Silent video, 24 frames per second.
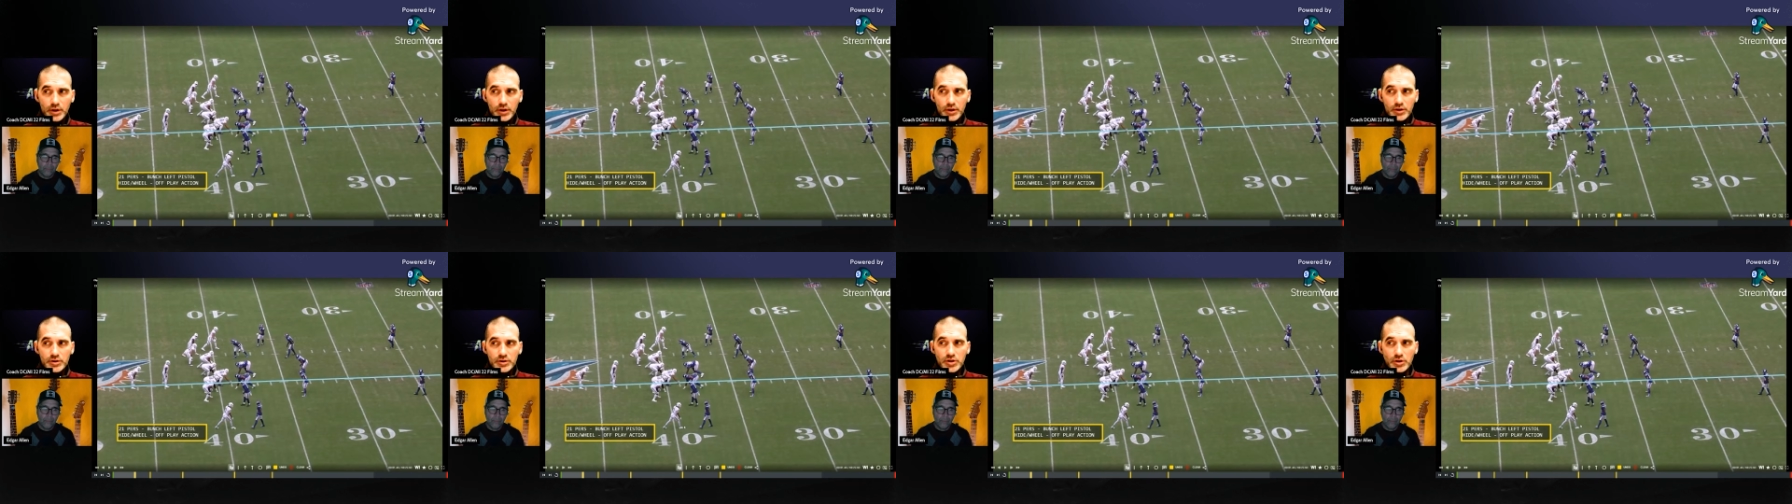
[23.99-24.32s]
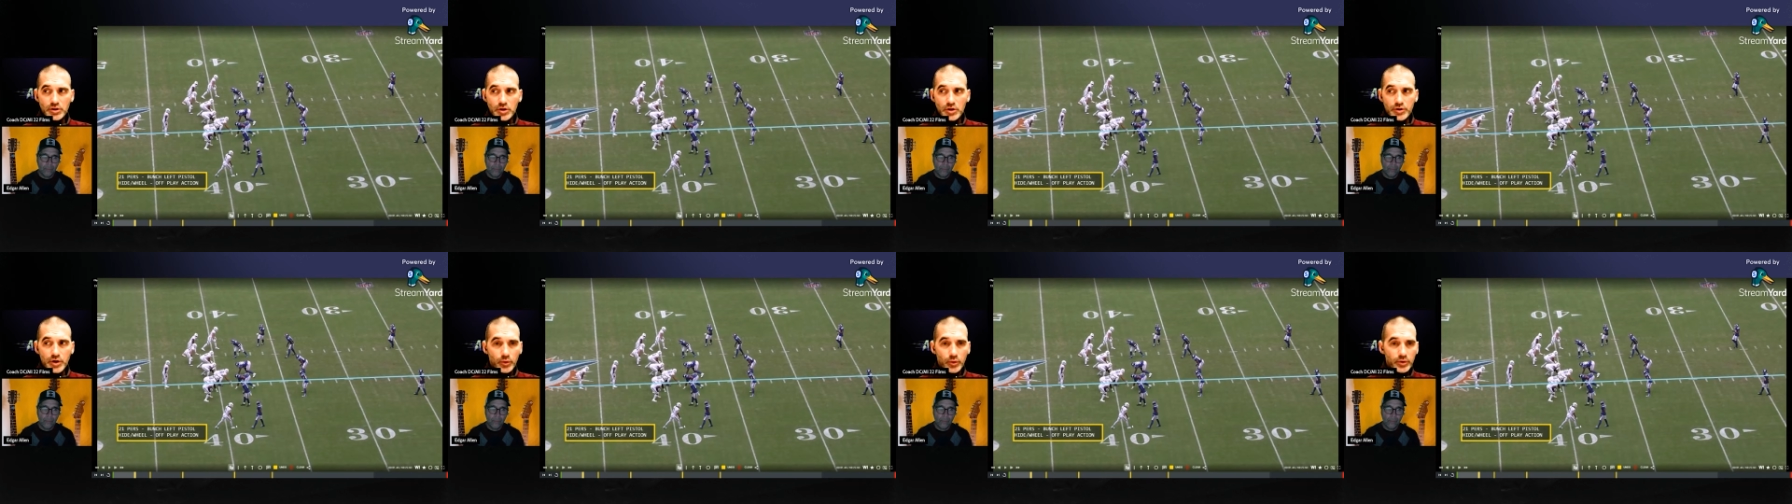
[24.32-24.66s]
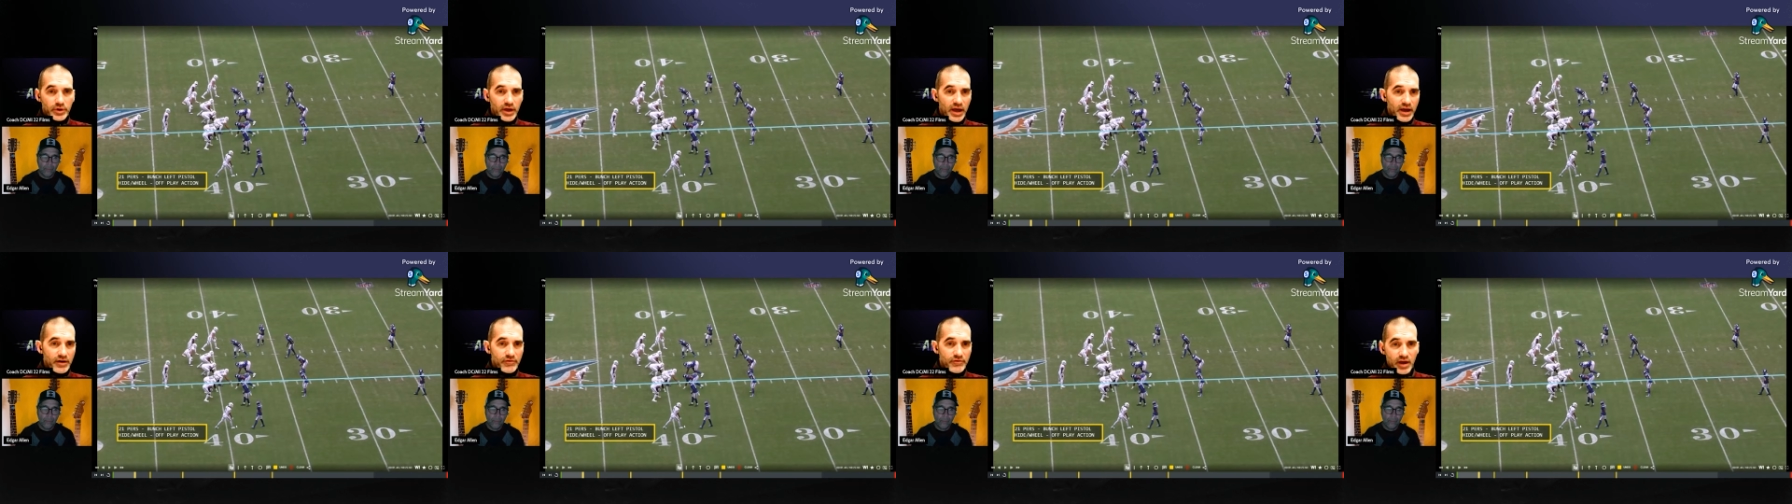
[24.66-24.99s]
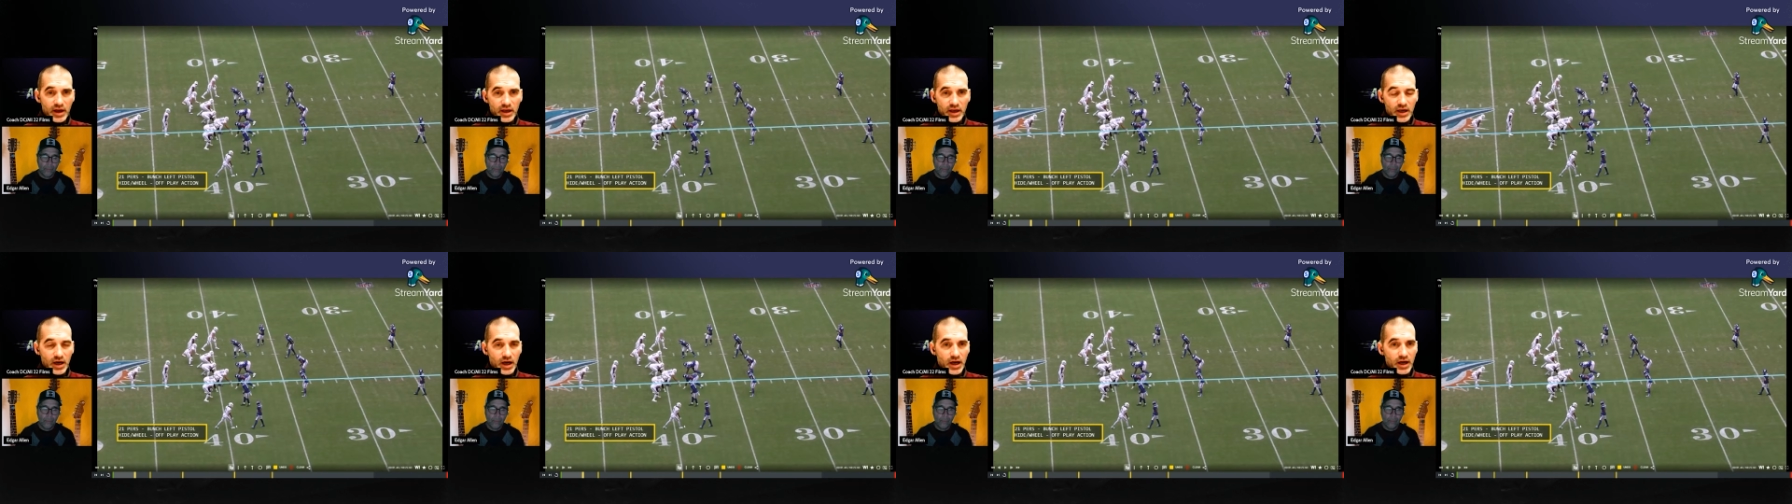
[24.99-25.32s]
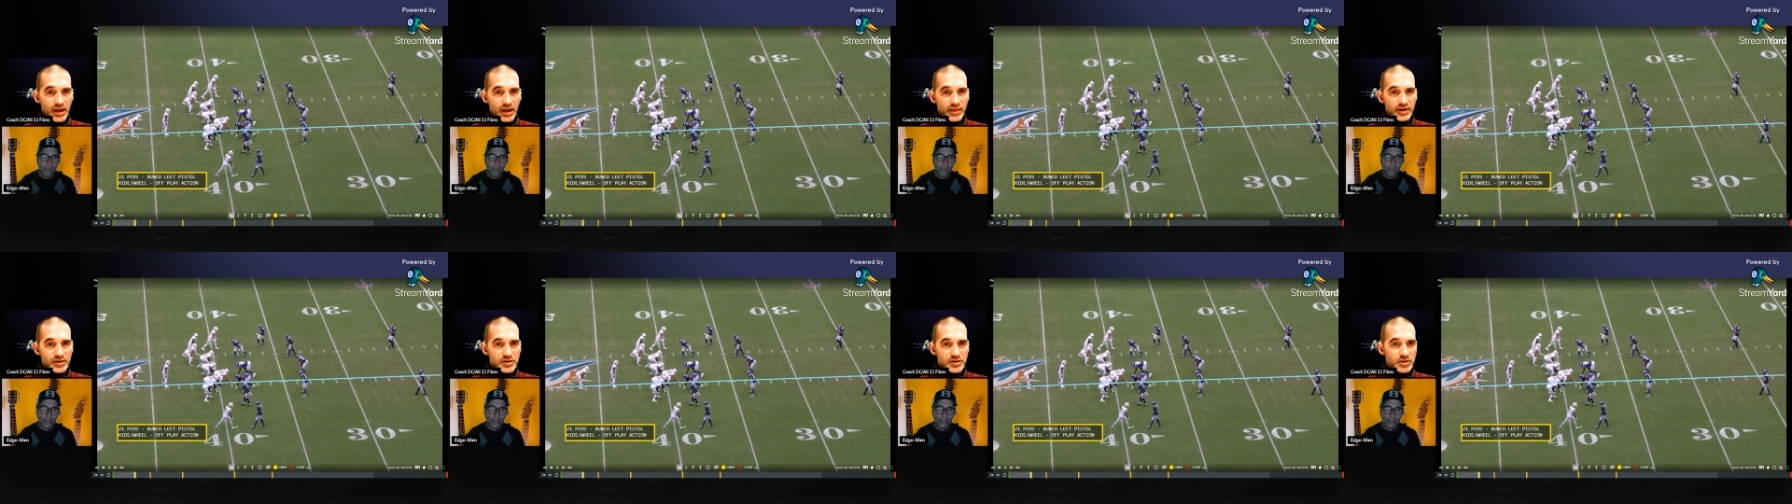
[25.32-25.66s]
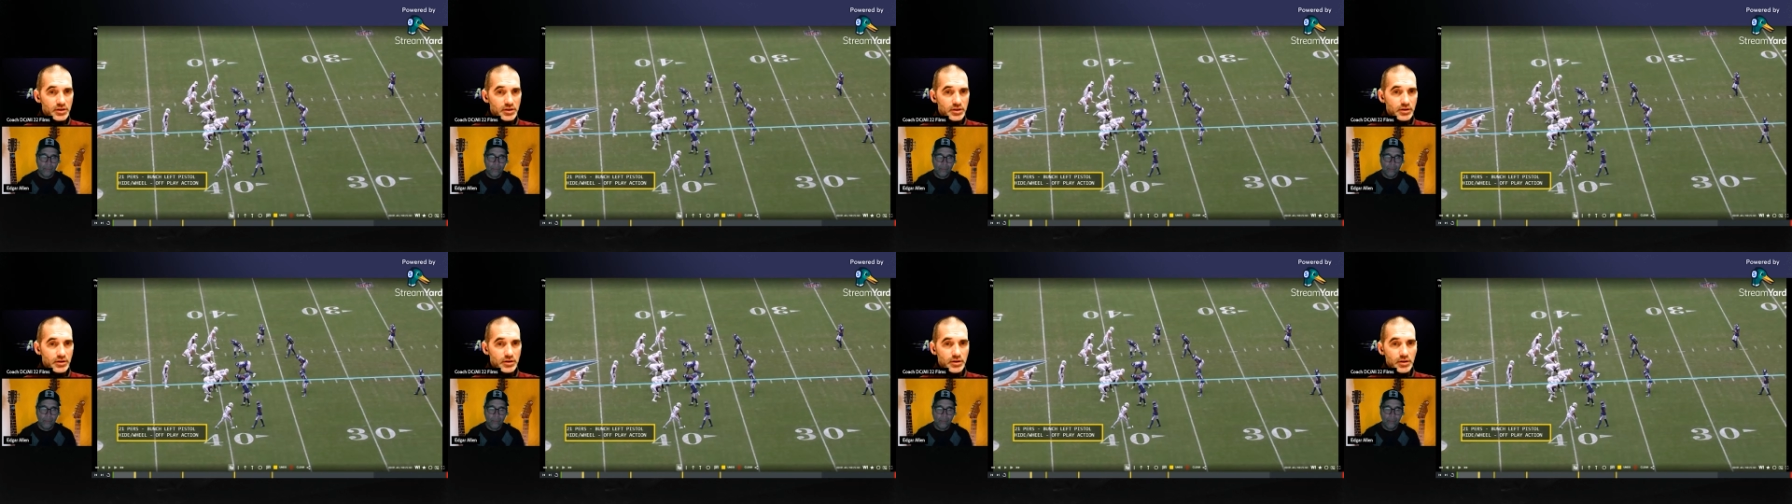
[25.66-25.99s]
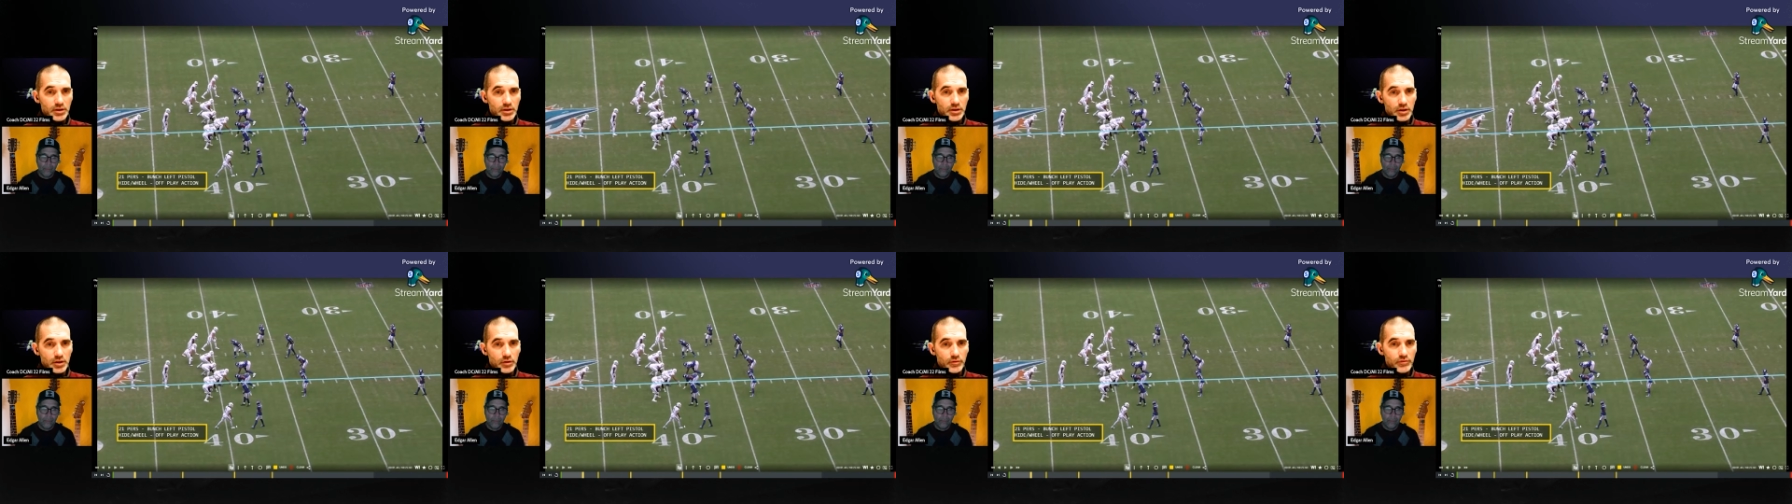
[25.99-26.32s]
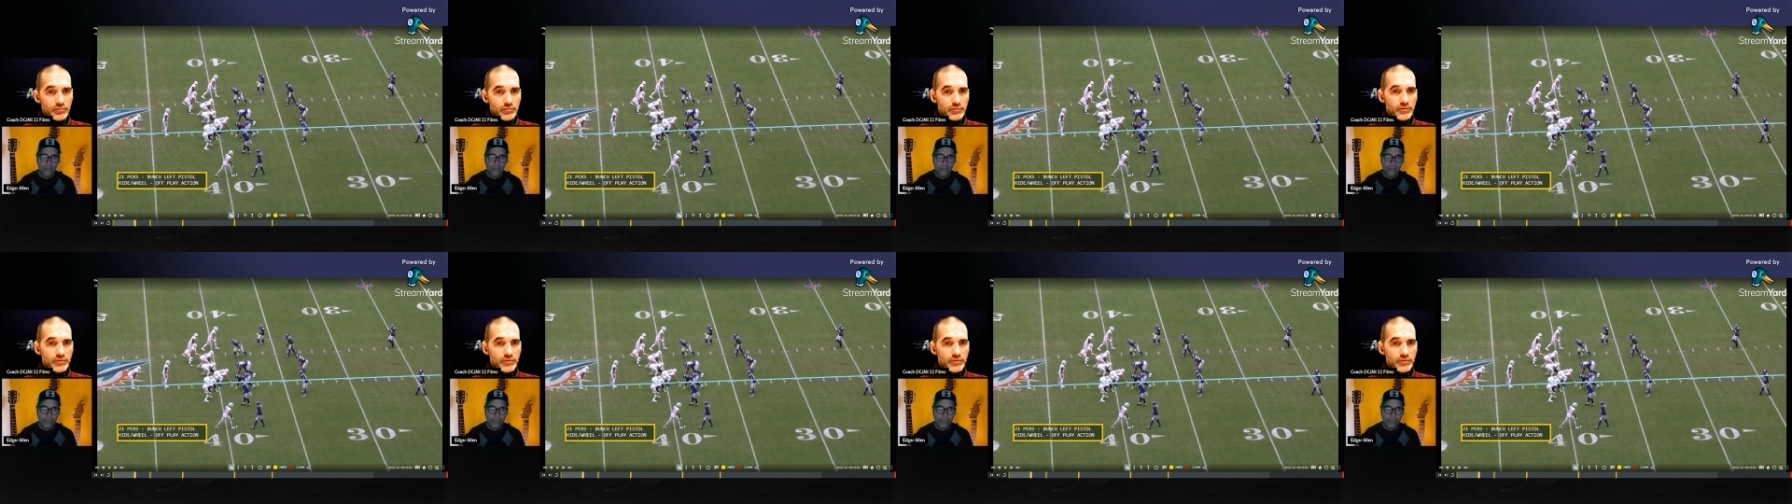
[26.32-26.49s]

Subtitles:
so you don't have that guy that's going